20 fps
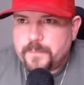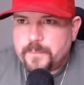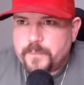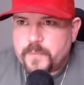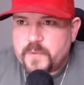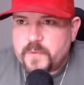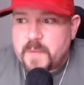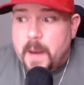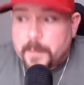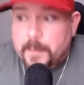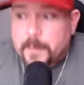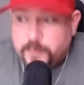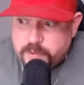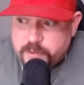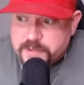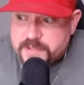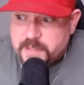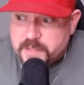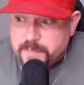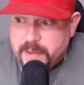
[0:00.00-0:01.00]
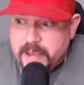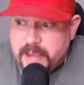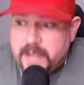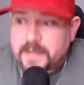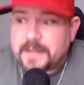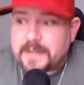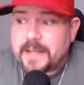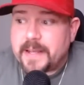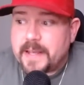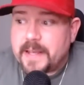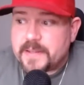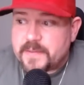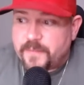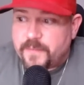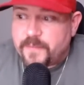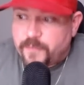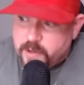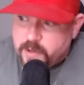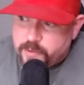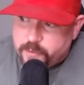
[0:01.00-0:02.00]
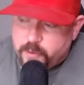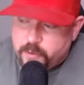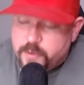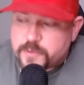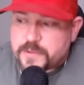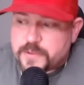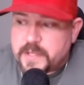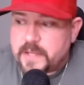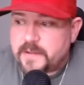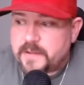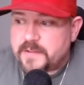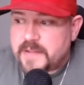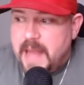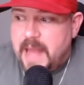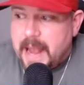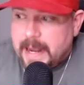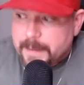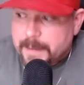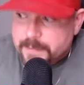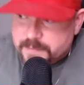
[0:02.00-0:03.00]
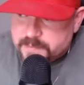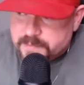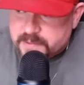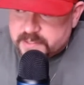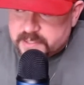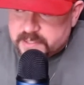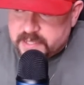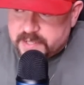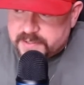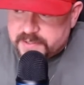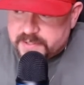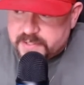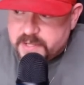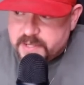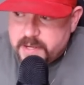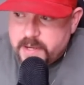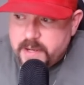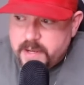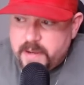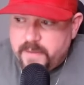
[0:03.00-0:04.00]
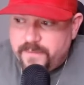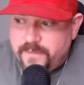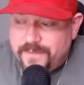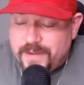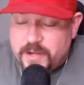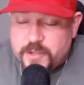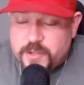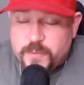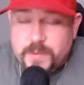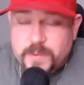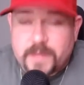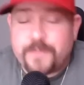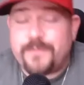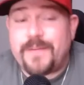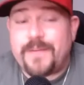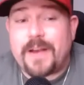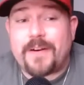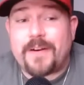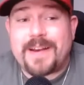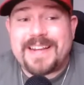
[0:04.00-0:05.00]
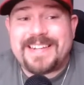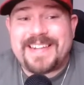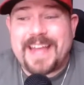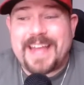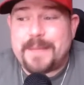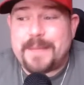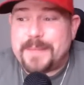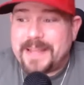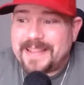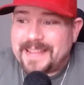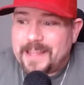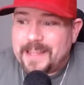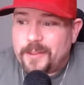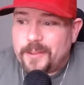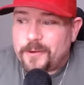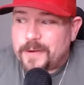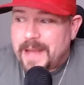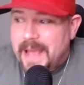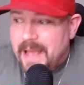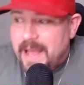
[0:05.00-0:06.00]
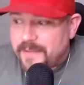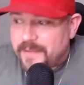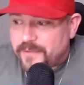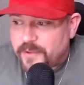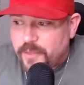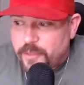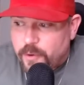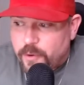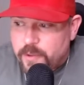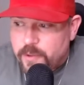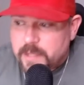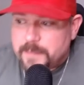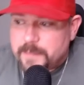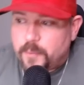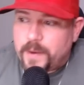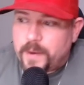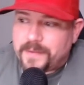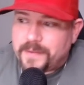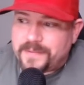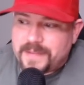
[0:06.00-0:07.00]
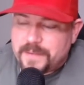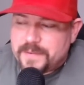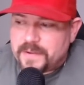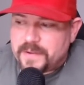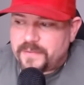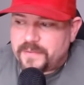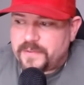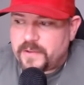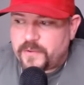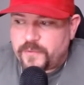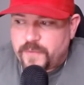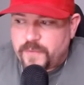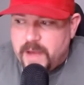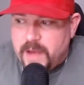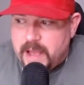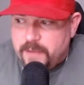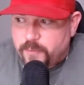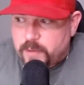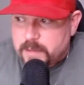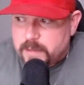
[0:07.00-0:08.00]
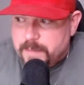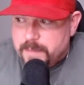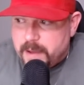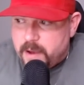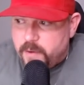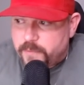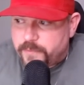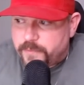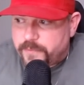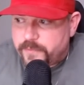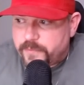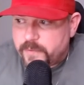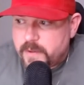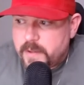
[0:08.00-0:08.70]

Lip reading: some opportunities in the paint, did get some free throws, did stack up some assists, finished with a very Damian Lillard-esque 30 points, 7 assists, 5 rebounds,